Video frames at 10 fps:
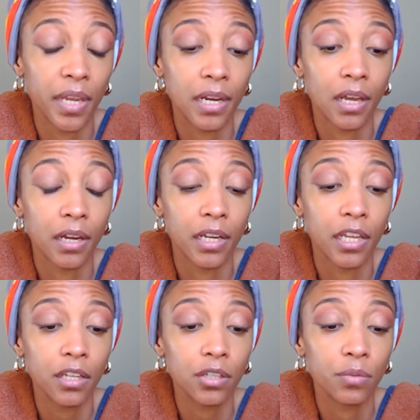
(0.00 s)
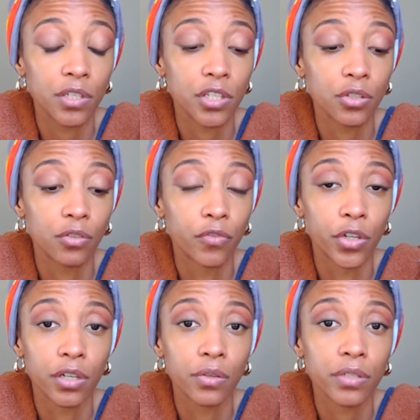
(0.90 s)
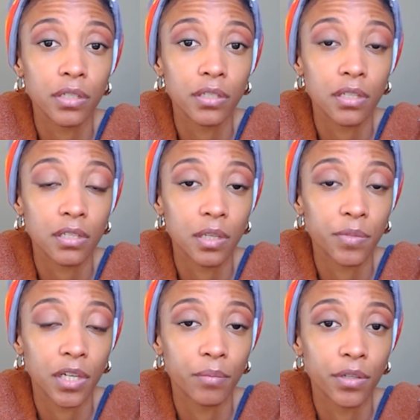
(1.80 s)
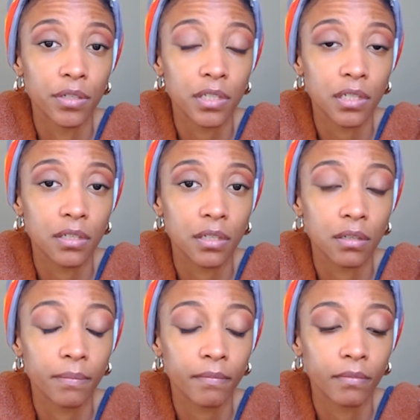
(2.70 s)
not hit you until Virgo season, September season,